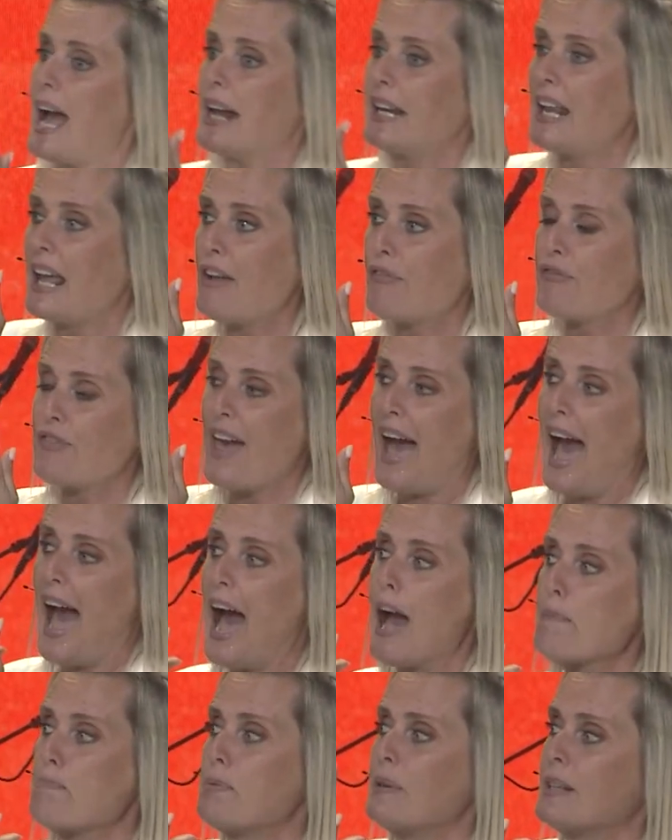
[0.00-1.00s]
And if that
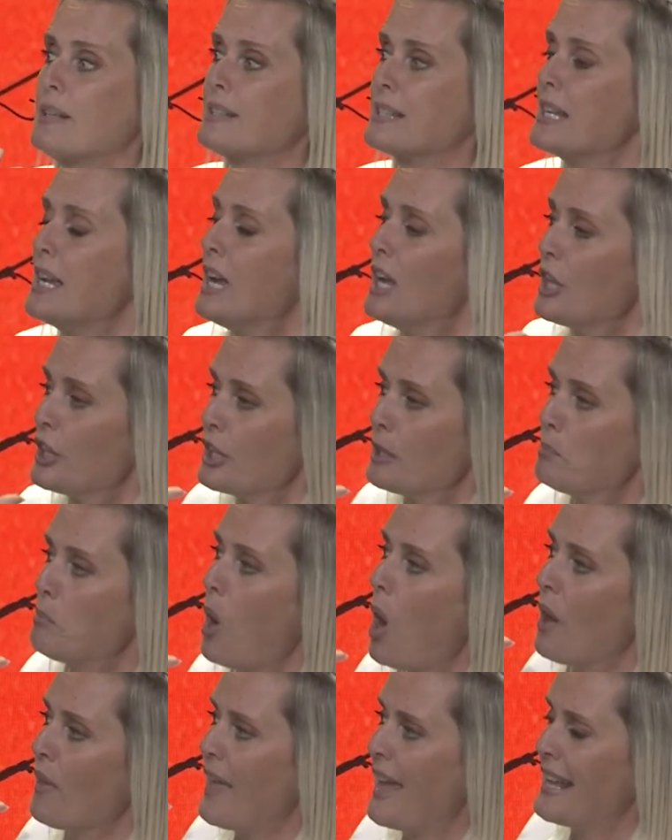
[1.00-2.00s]
happens, the
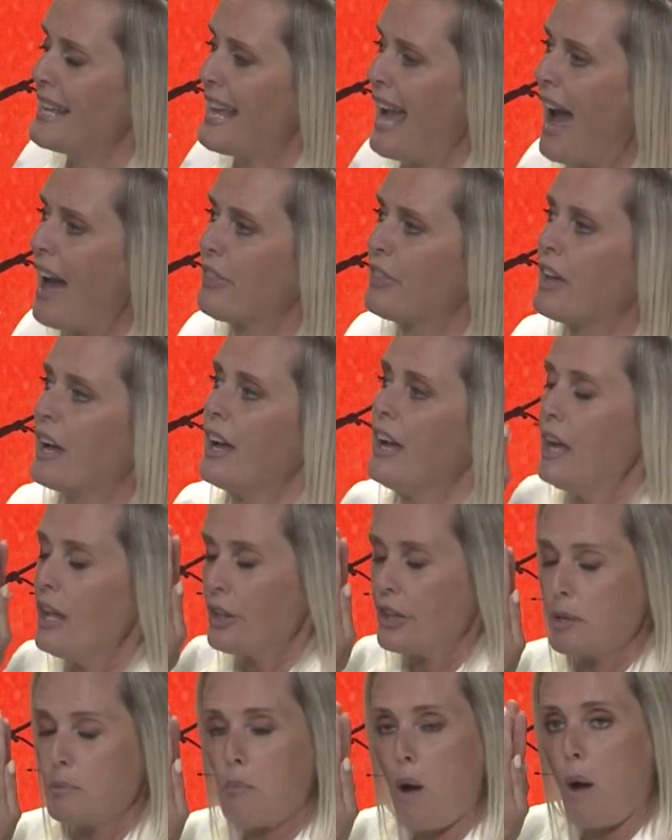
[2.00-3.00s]
more they gather,
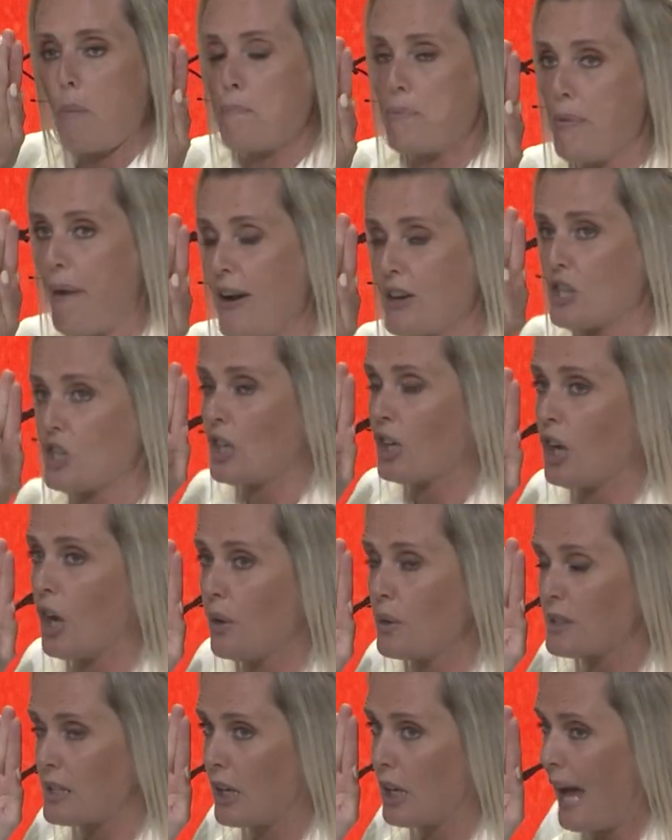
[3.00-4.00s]
the more pressure
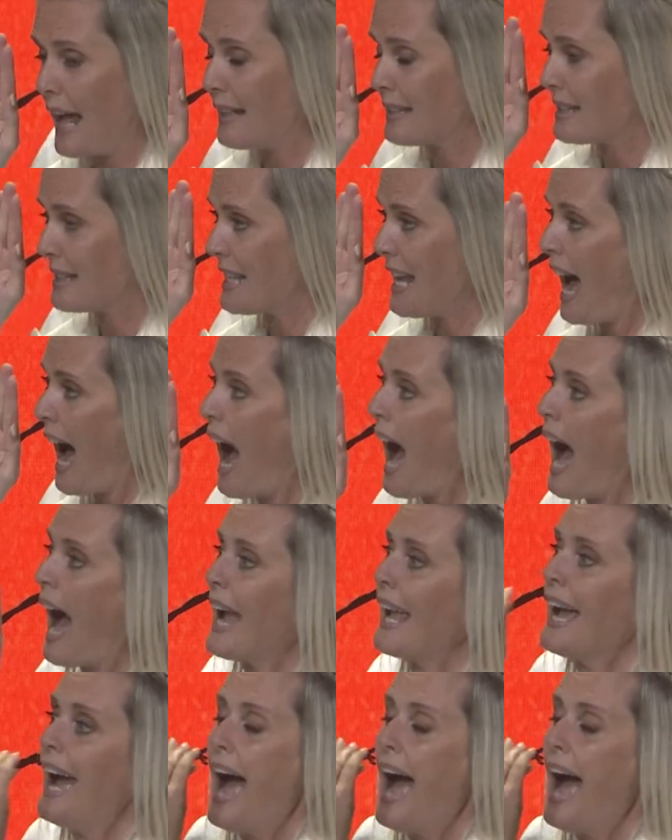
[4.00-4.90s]
goes against the eye